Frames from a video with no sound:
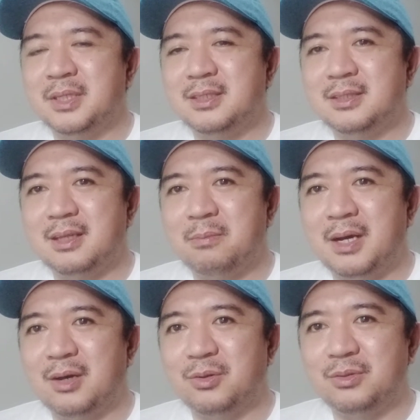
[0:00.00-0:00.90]
it
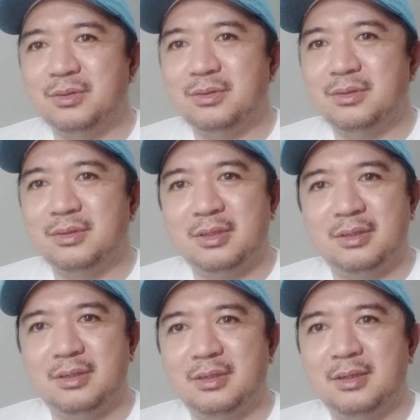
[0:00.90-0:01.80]
about
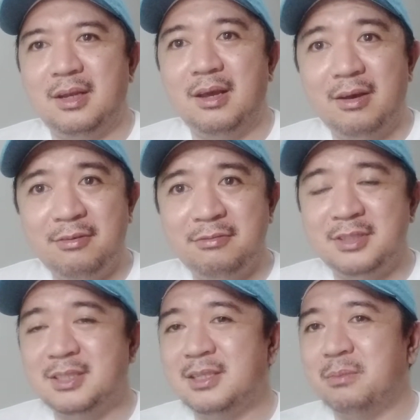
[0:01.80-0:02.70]
love?
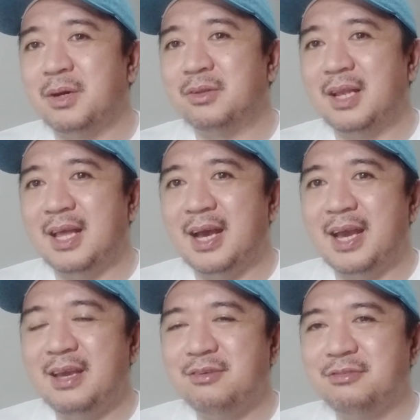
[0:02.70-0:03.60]
Is it about
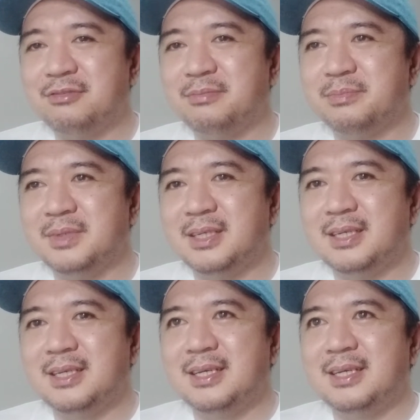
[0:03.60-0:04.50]
life?
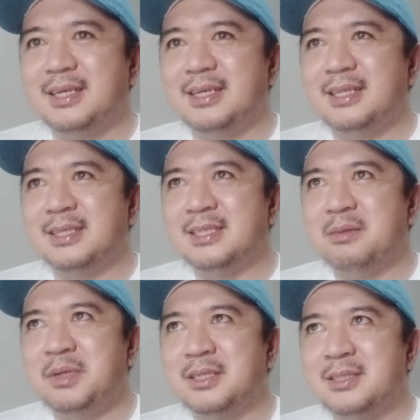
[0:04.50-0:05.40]
Then
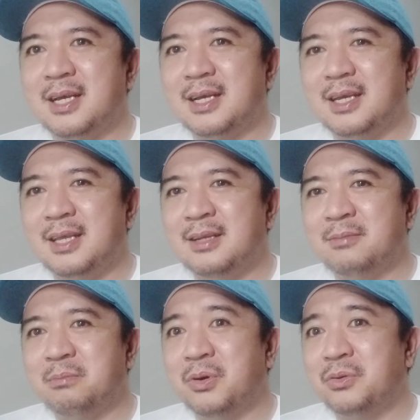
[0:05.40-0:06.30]
sabi niya sa
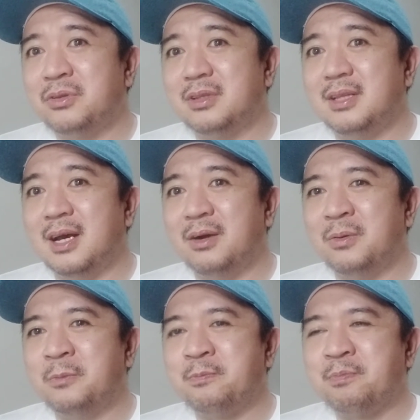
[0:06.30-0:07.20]
akin, both
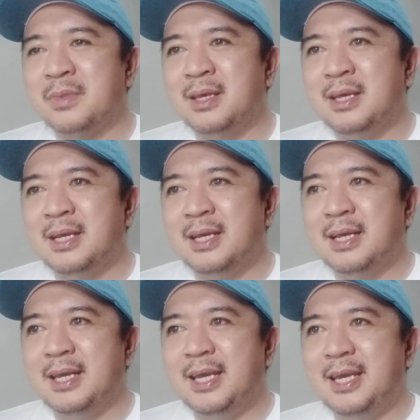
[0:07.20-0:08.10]
daw.
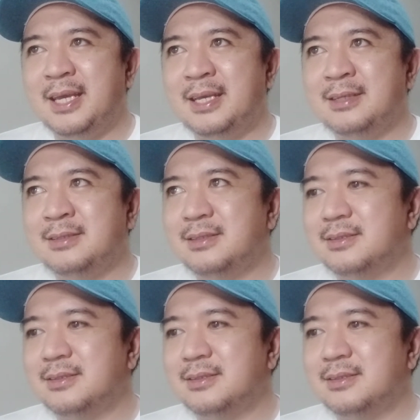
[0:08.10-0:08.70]
And